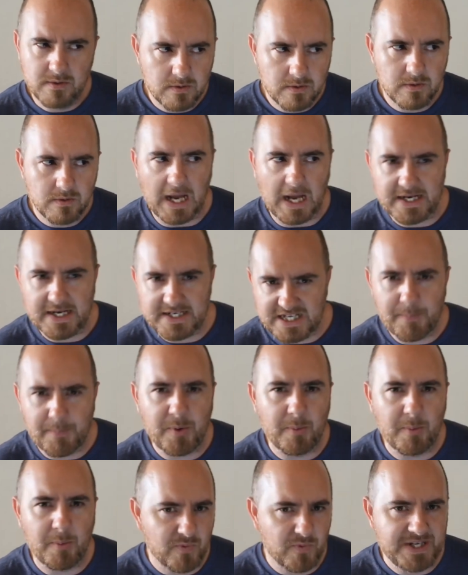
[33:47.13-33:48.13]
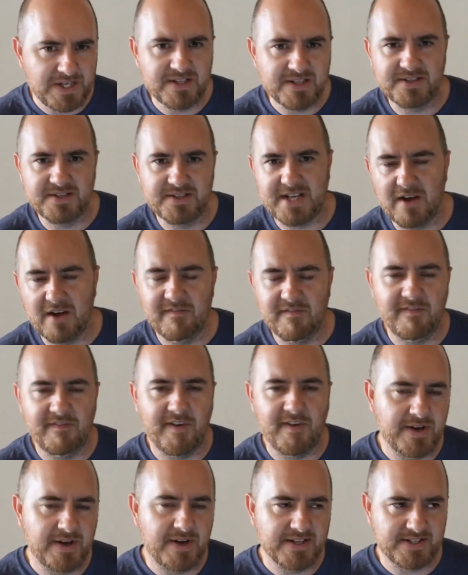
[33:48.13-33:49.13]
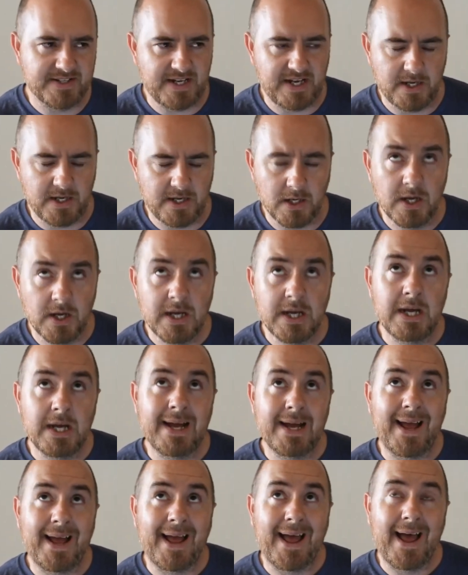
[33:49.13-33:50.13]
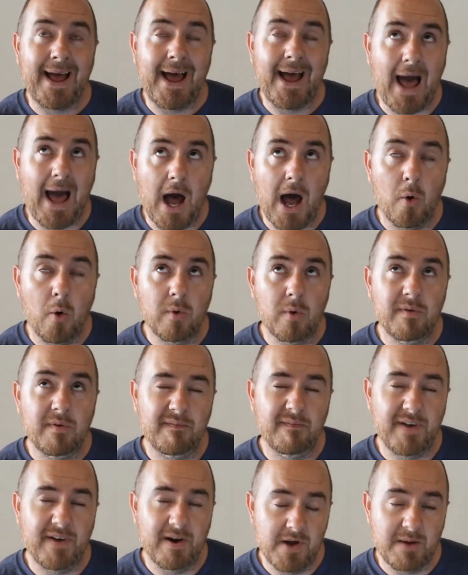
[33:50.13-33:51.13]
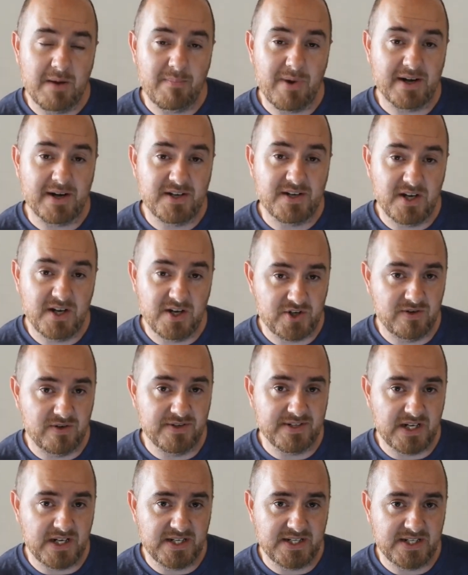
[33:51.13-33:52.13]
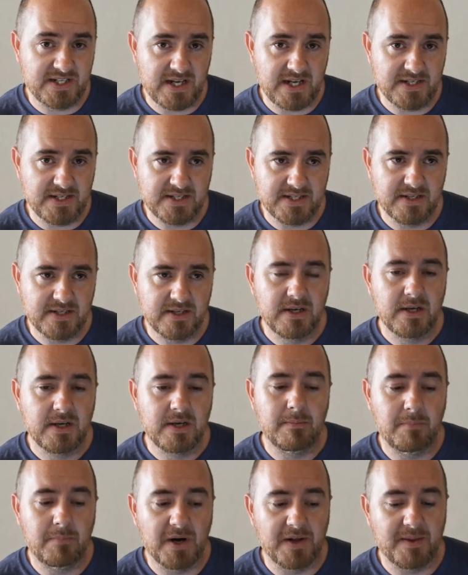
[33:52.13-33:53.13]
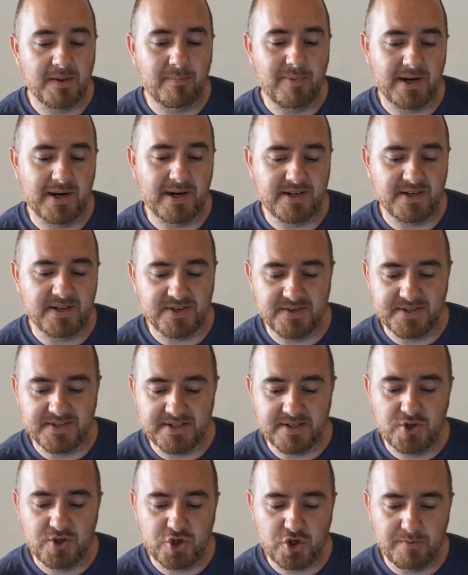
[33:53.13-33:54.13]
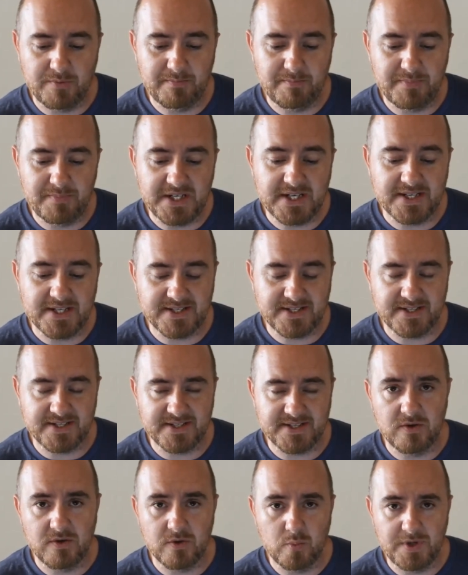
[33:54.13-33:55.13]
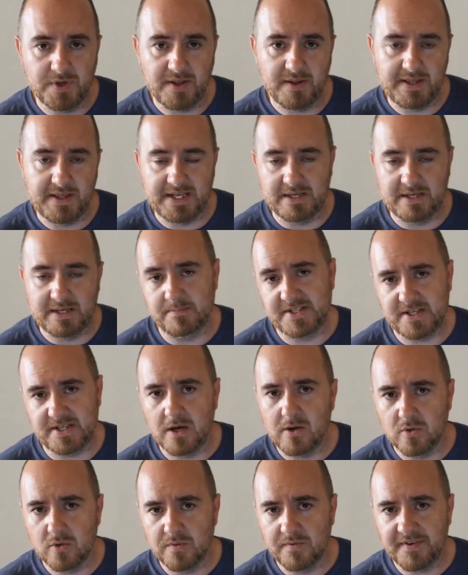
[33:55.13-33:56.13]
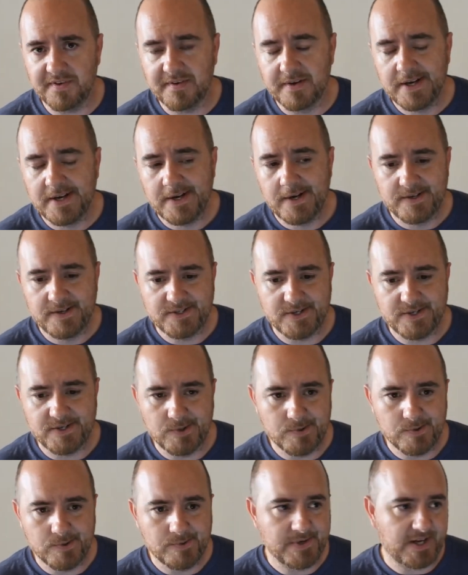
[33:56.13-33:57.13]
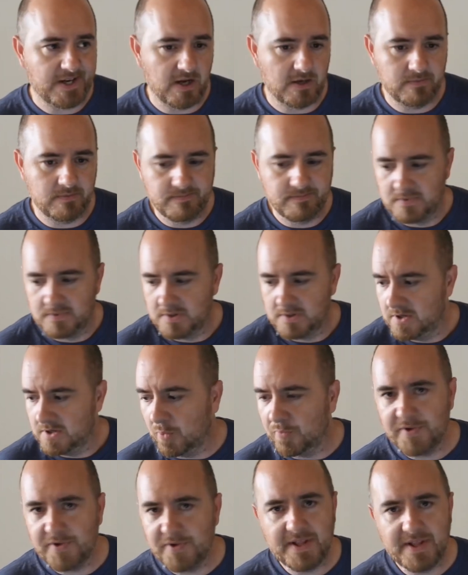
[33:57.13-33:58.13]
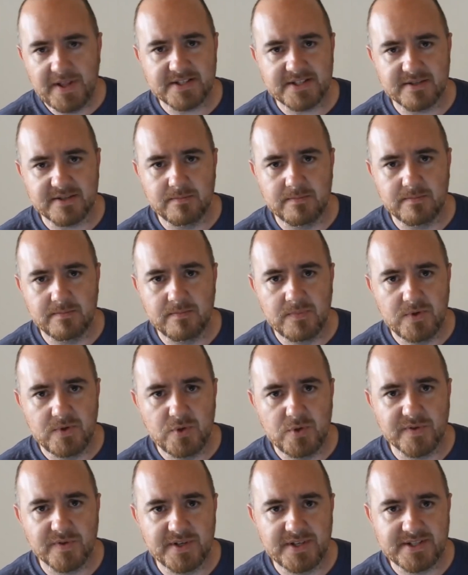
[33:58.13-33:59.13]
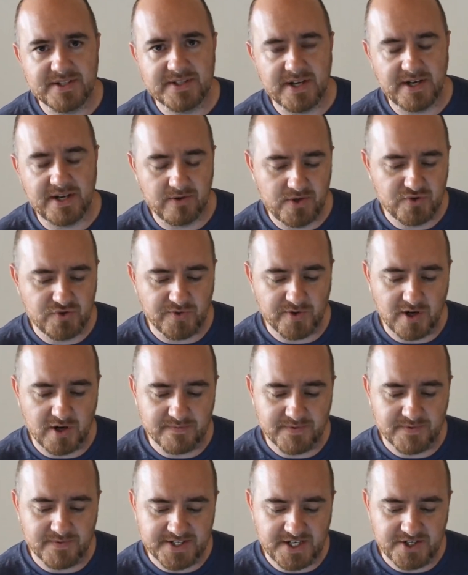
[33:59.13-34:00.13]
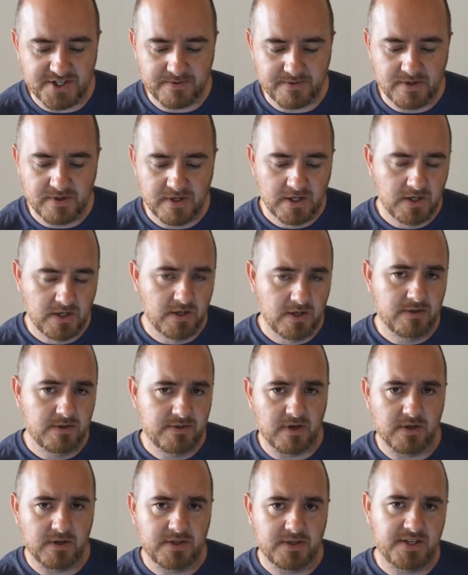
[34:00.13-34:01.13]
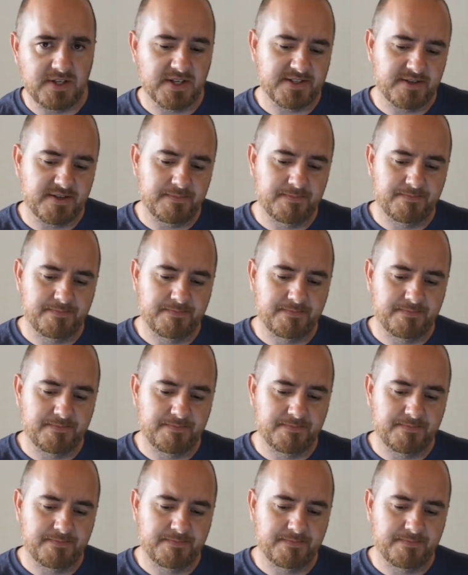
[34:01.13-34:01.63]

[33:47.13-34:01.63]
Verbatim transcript: acceptable reasons to have variance in how varying practitioners assess, but the practitioners should be consistent with themselves. So again, hopefully that's some useful insight or useful conversation. Talk to you next time.